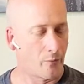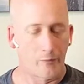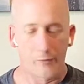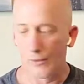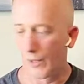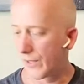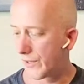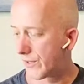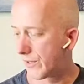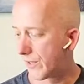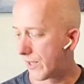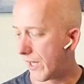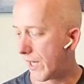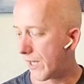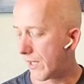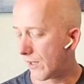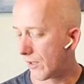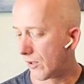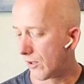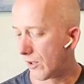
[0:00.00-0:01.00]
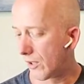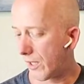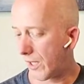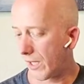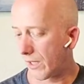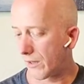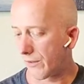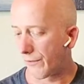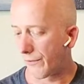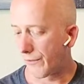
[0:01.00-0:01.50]
let's take a look
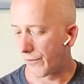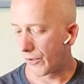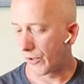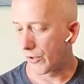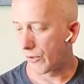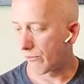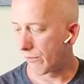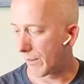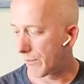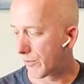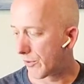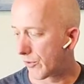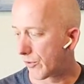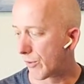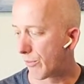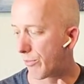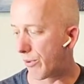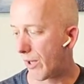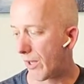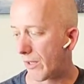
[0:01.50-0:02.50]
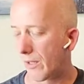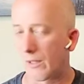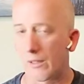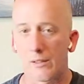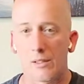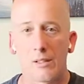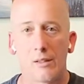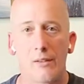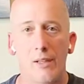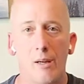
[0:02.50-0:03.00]
at the first REPTIZOO
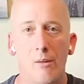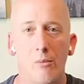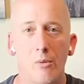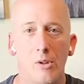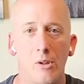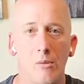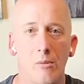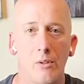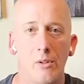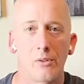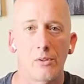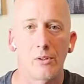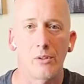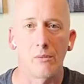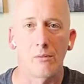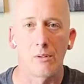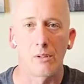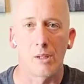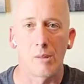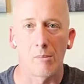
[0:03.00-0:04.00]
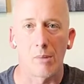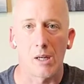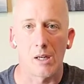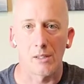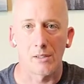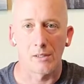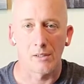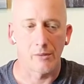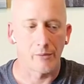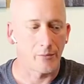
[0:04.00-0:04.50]
product that we're going to do an
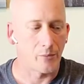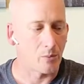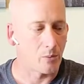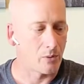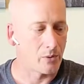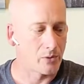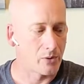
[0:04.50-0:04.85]
unboxing for.